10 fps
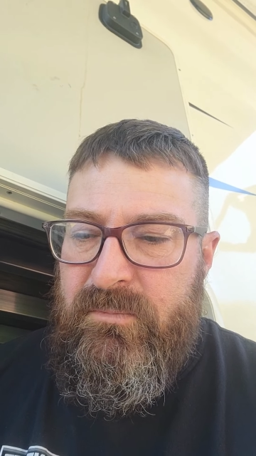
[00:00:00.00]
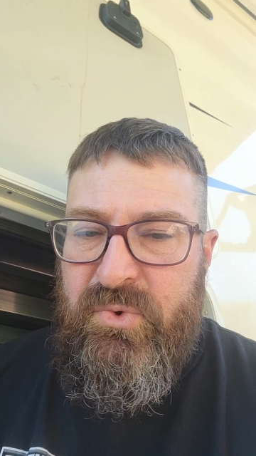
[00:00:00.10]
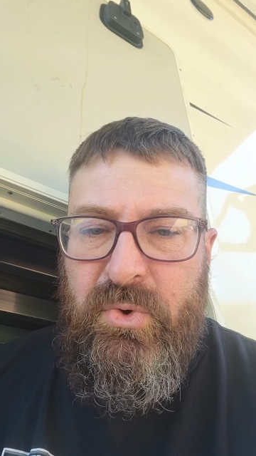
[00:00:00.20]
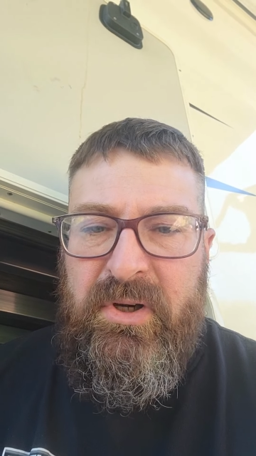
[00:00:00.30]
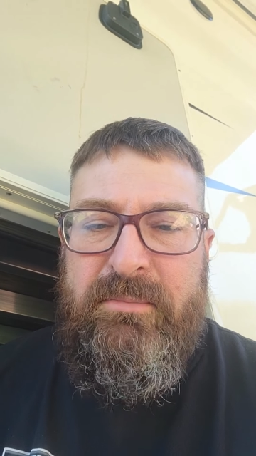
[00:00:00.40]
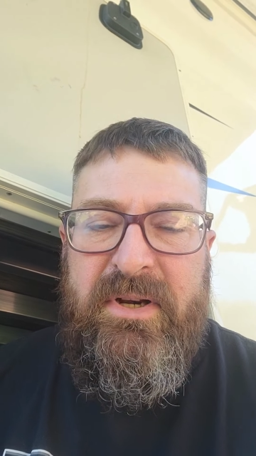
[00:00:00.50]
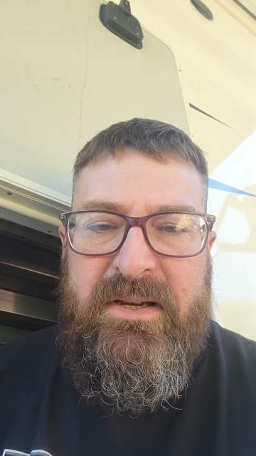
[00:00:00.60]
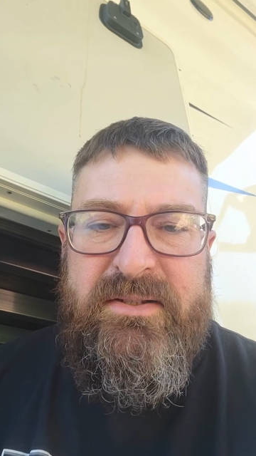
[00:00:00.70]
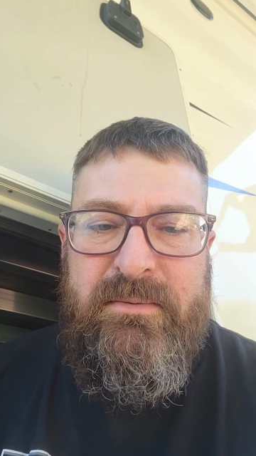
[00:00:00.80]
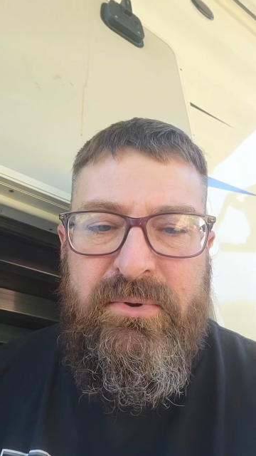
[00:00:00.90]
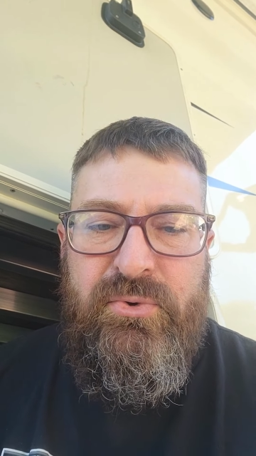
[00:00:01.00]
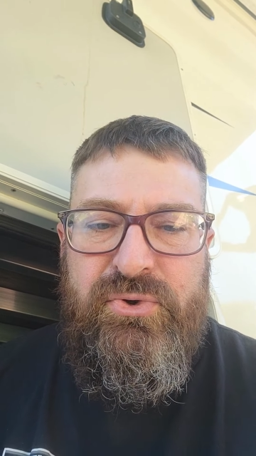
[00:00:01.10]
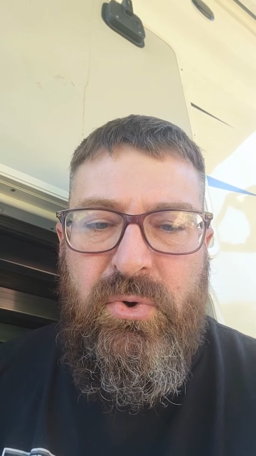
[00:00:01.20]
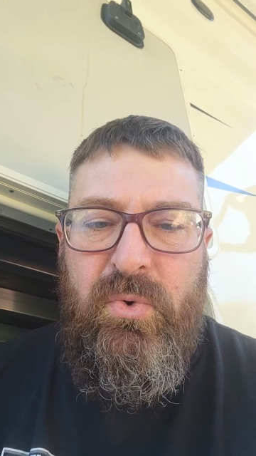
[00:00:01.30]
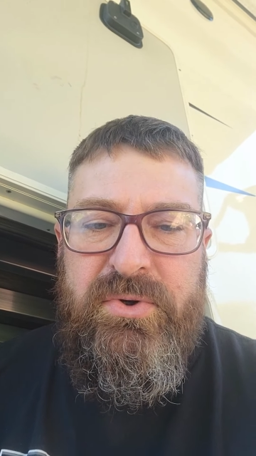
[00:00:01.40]
eliminate some of those
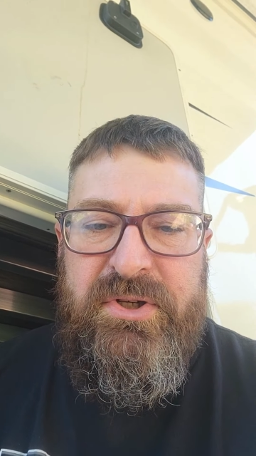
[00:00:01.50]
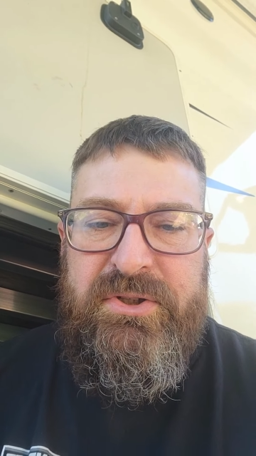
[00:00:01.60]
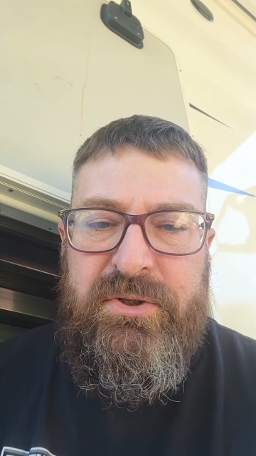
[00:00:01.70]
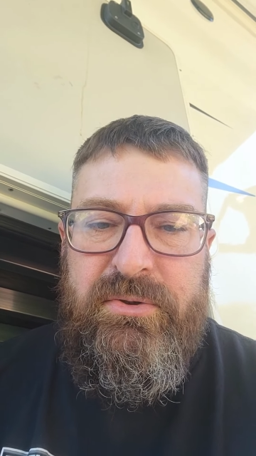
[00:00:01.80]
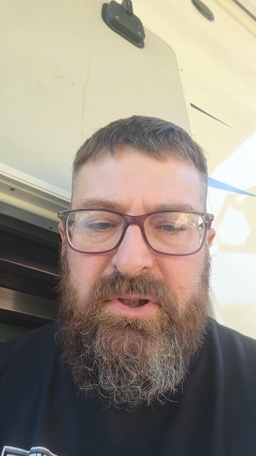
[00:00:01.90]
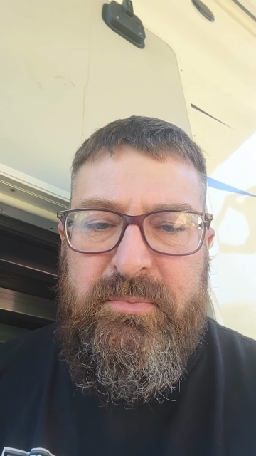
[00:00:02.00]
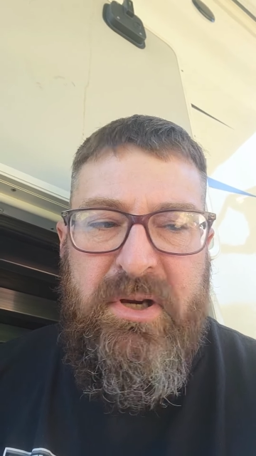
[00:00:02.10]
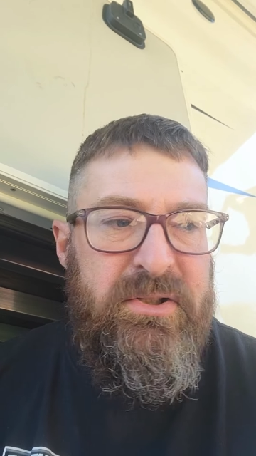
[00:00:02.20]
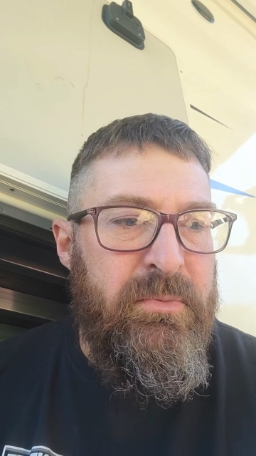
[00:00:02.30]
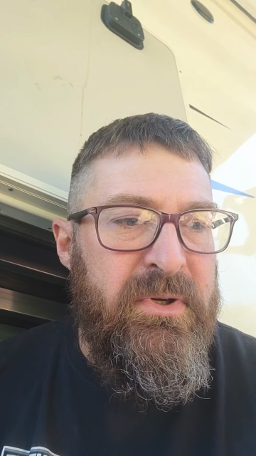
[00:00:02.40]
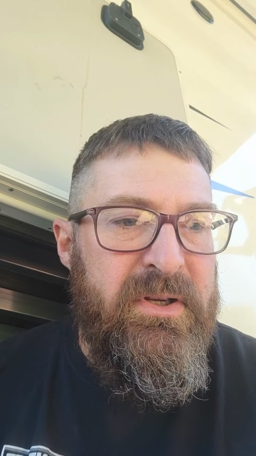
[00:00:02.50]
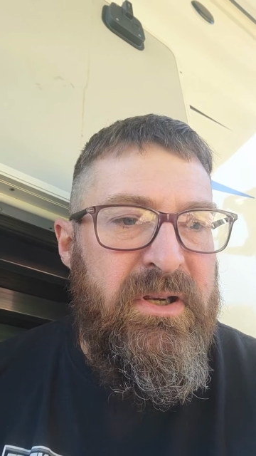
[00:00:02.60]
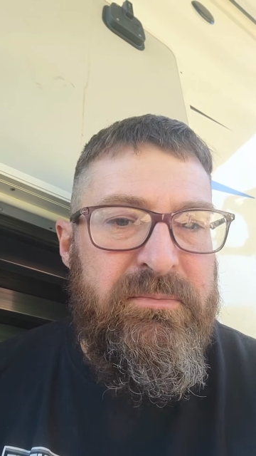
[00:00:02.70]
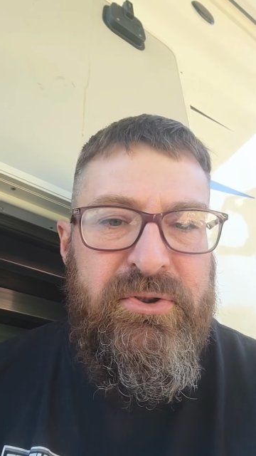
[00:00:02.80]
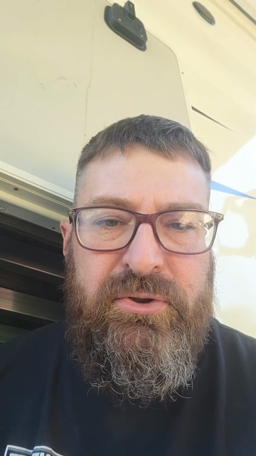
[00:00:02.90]
storage issues, especially when it
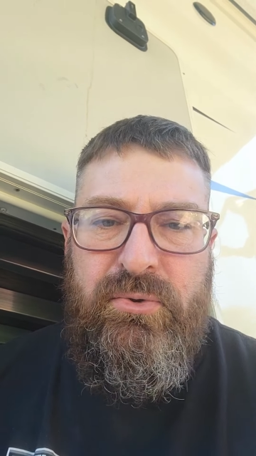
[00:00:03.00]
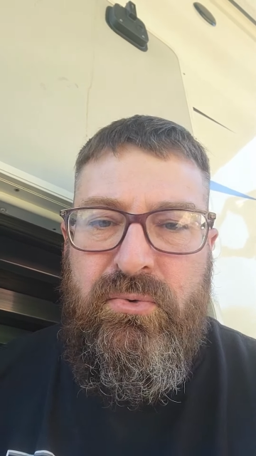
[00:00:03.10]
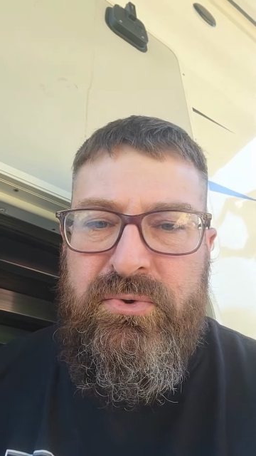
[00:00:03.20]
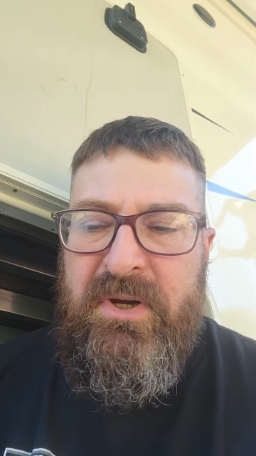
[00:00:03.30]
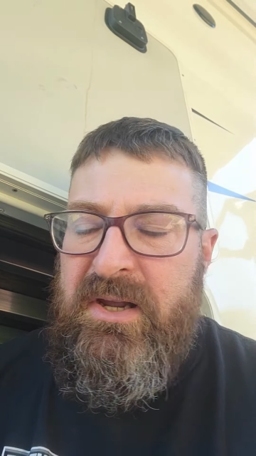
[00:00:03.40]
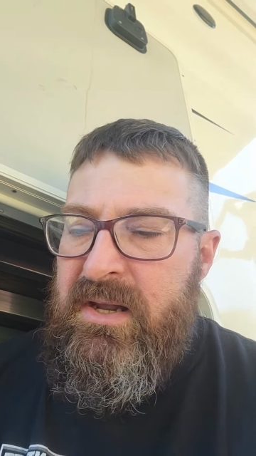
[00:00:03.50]
comes to tools.